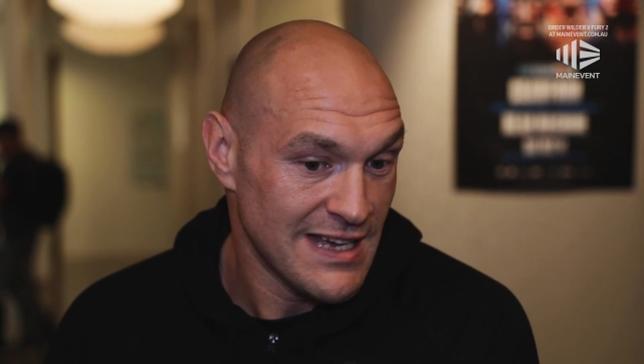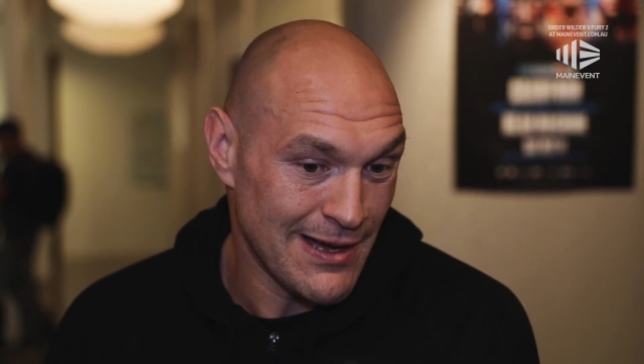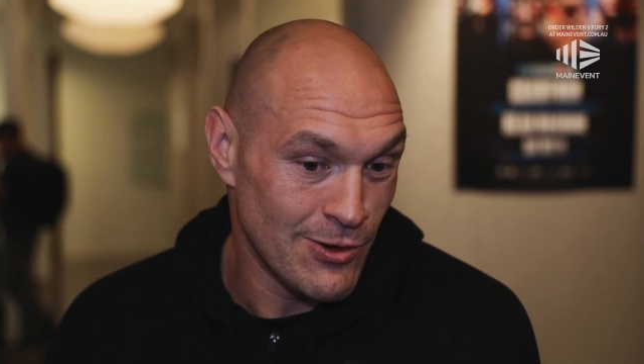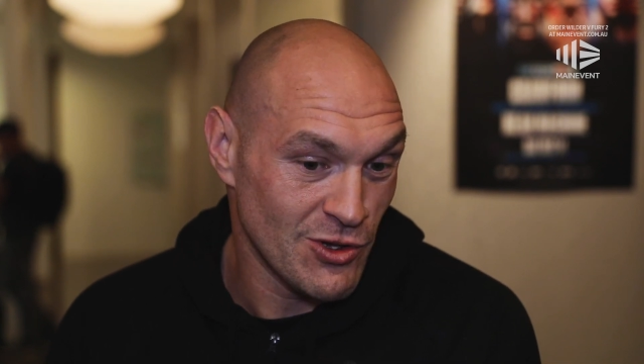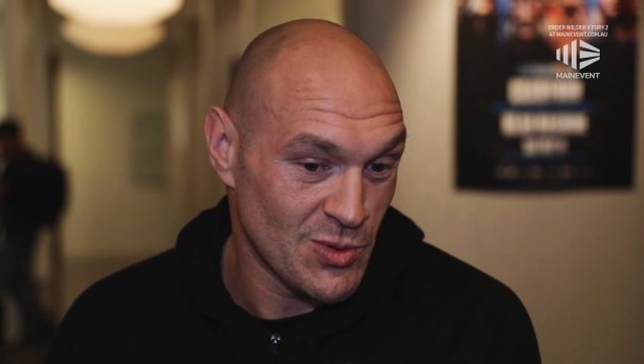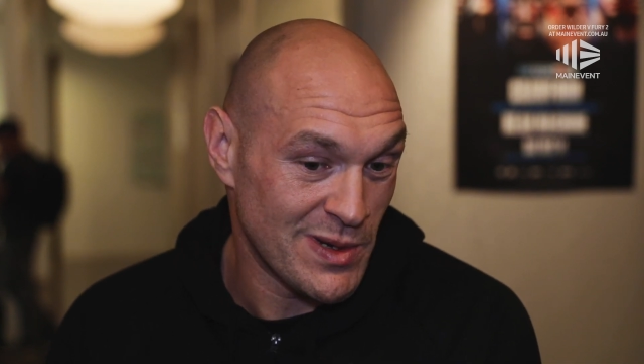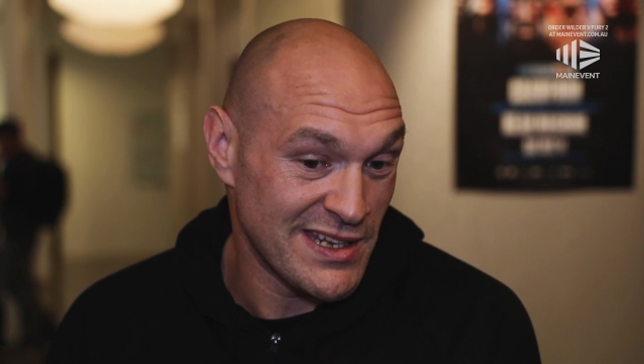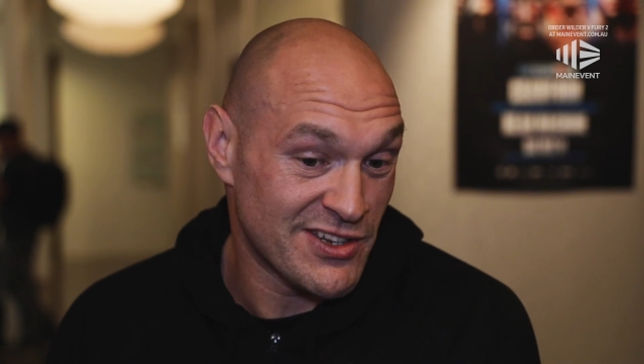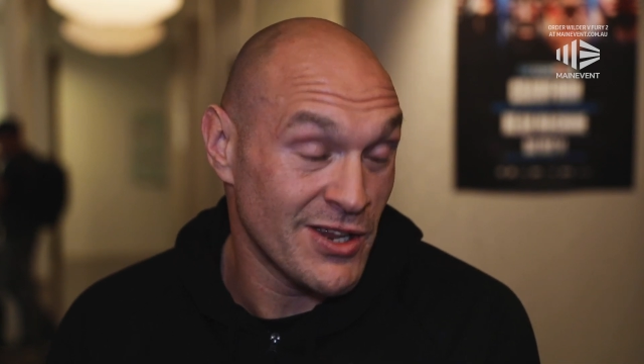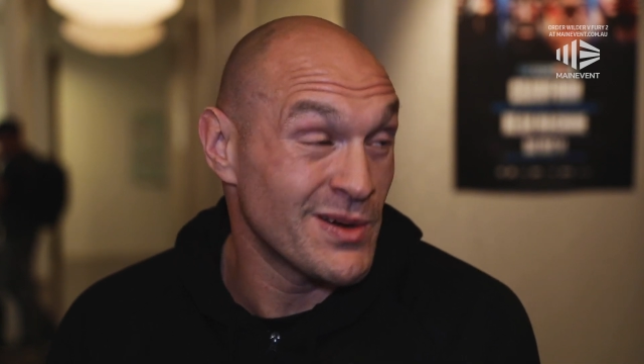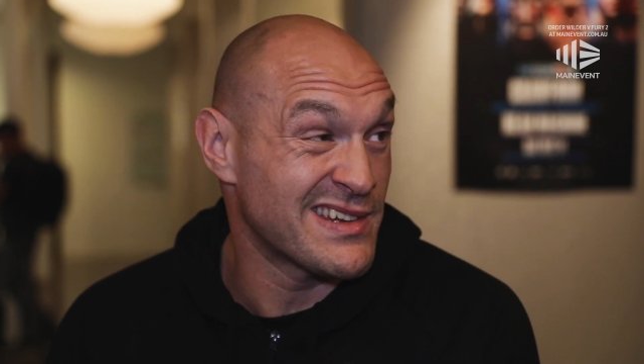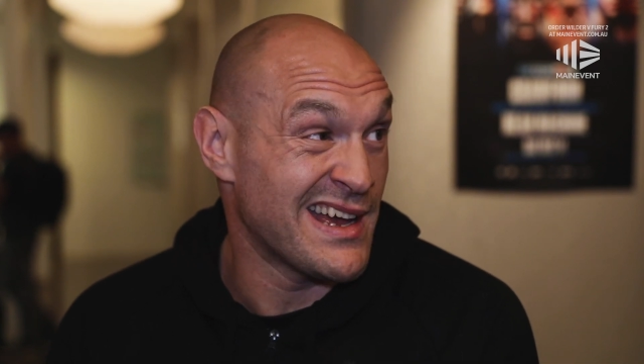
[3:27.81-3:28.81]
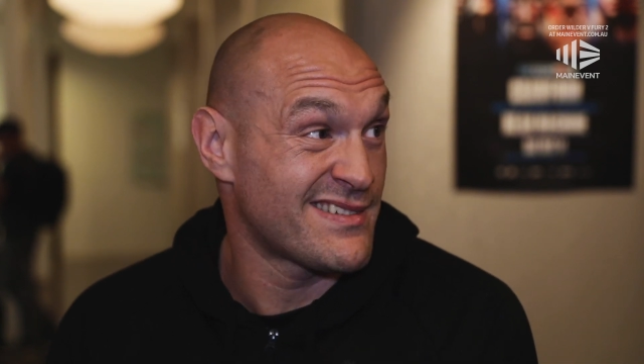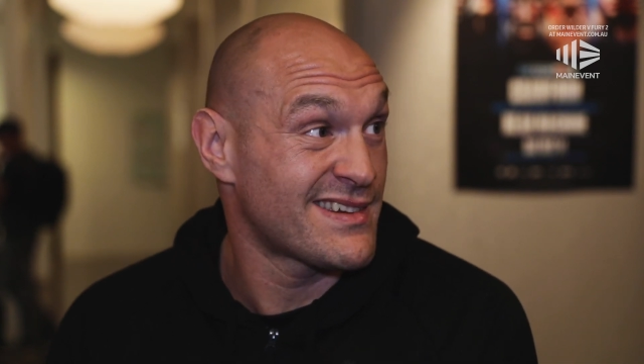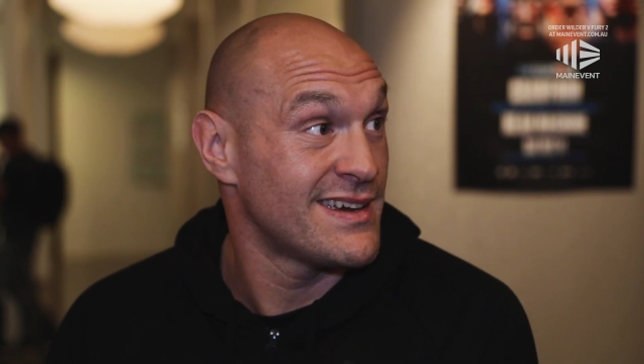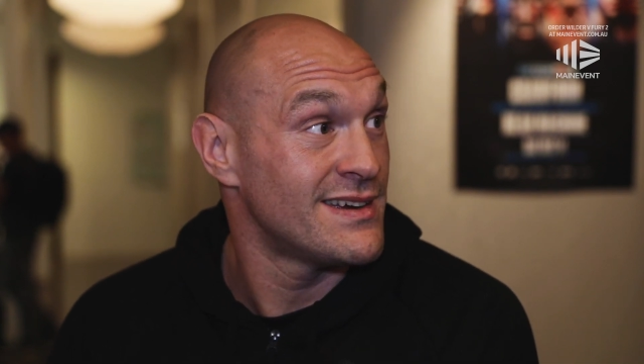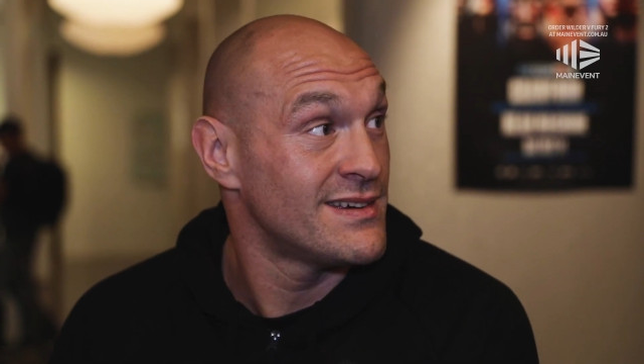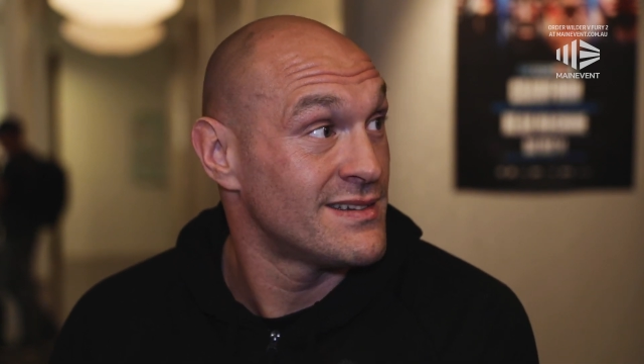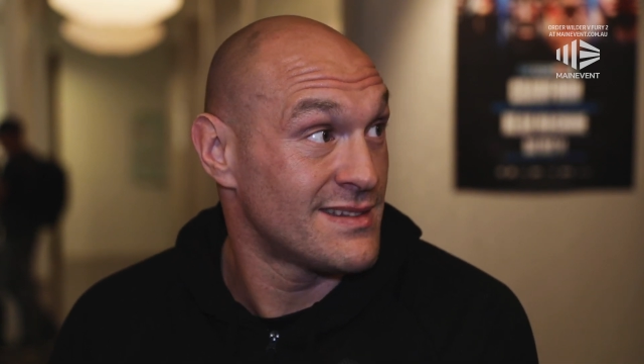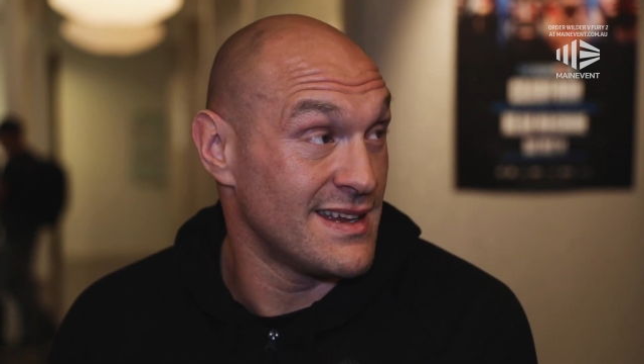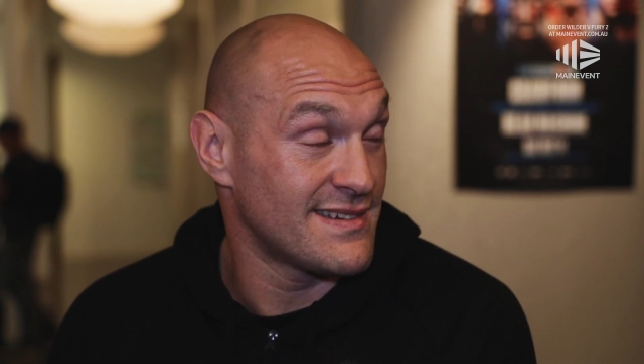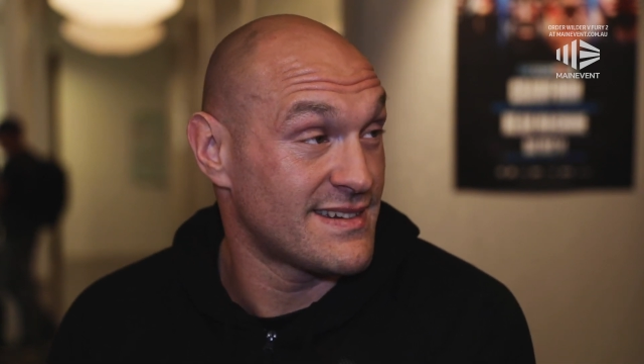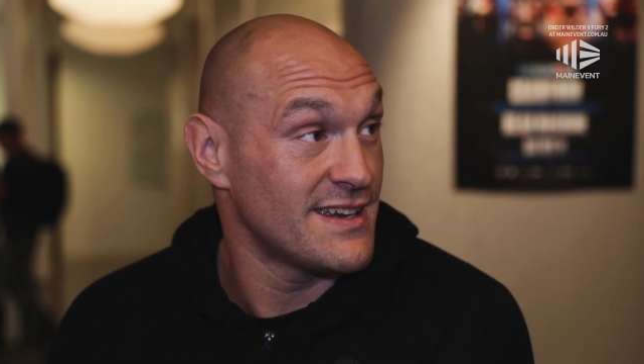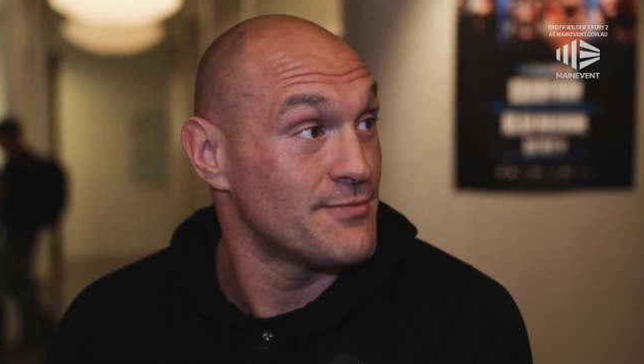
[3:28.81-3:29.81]
And all we need to do is ask.
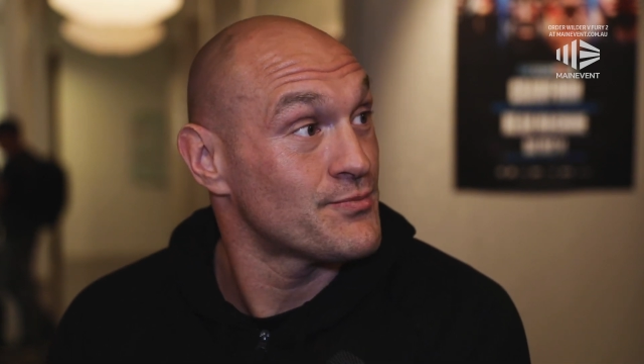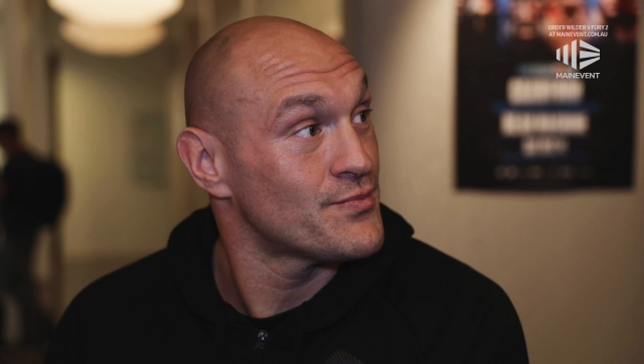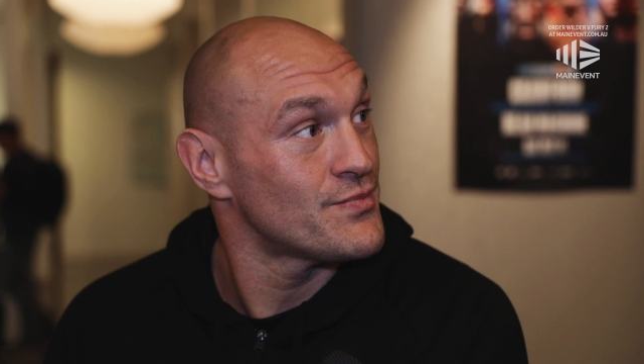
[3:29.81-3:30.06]
That's it.